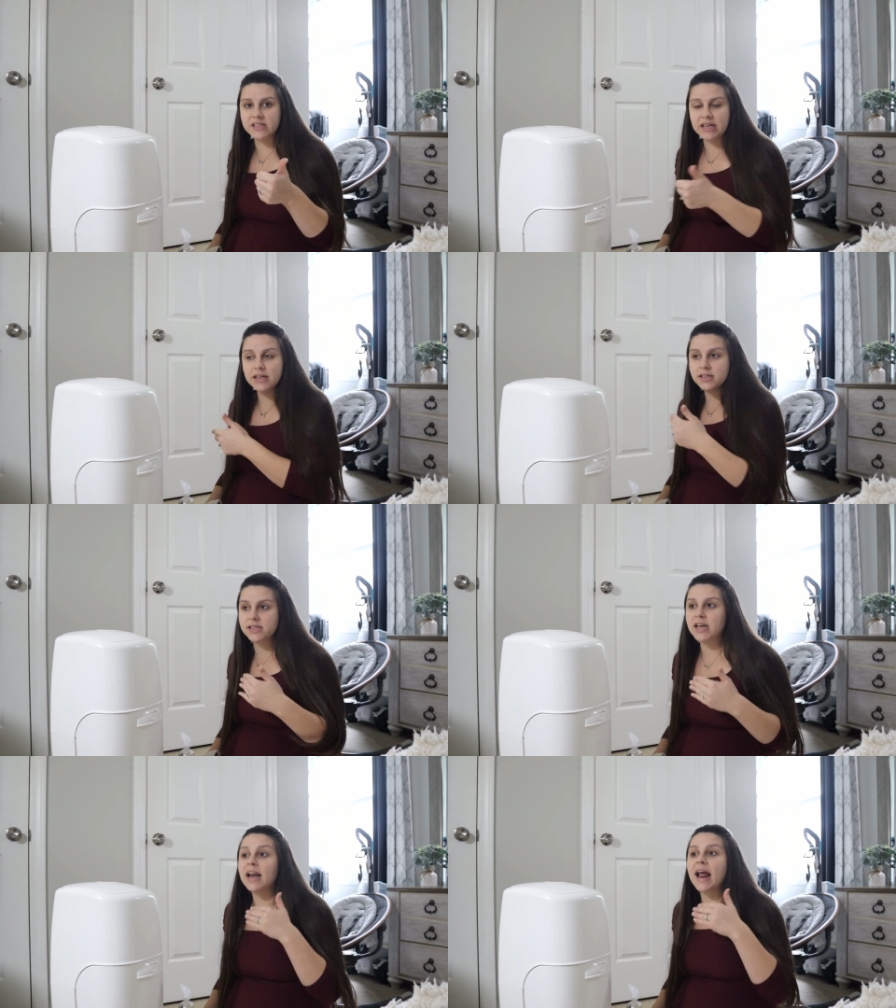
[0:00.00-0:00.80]

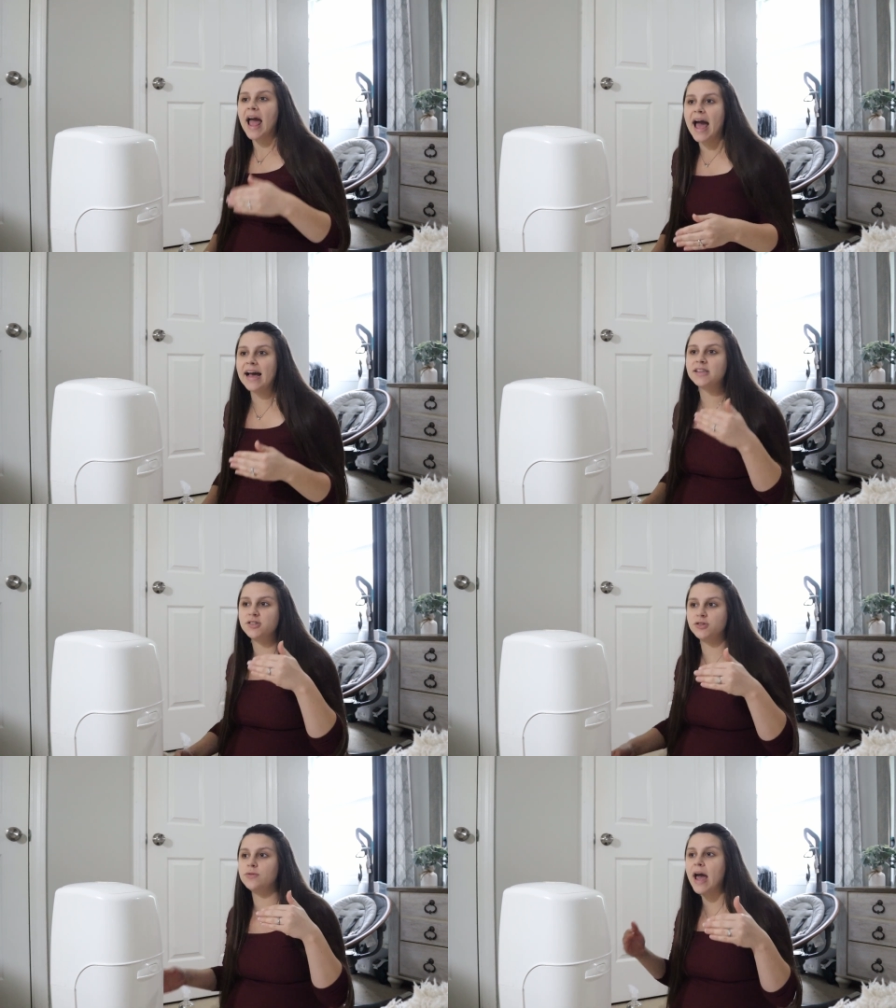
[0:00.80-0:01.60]
seats and it
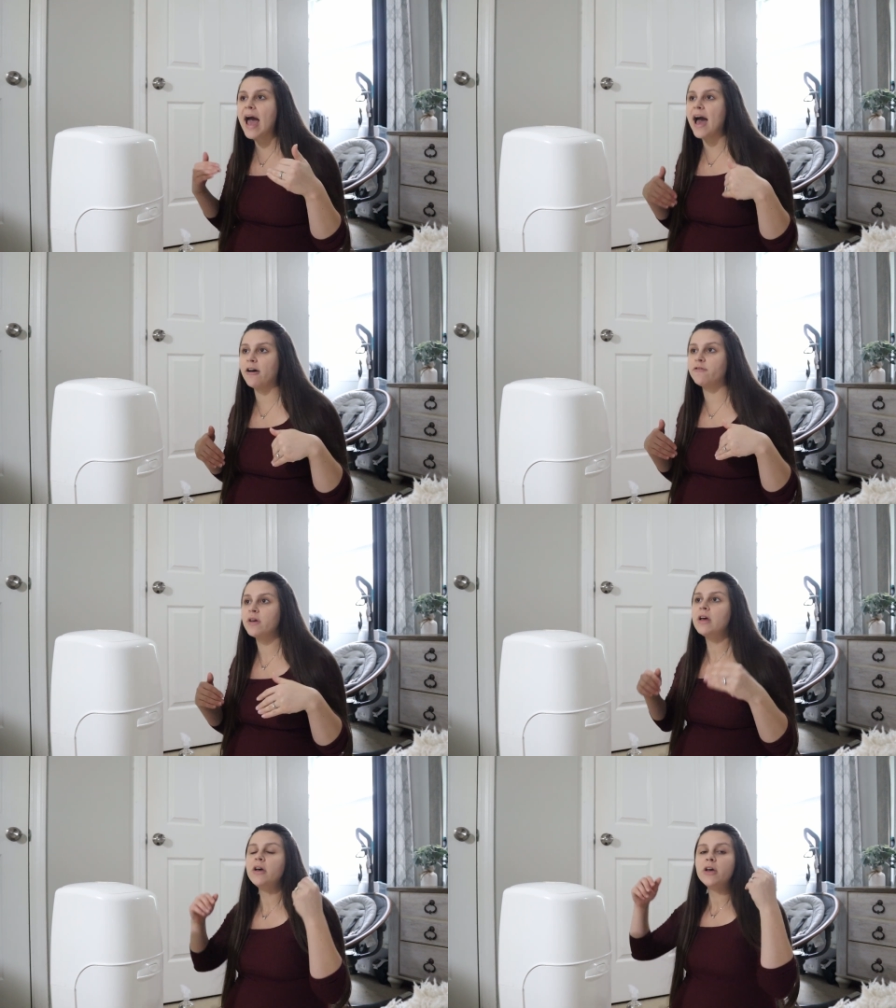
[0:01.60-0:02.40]
has to have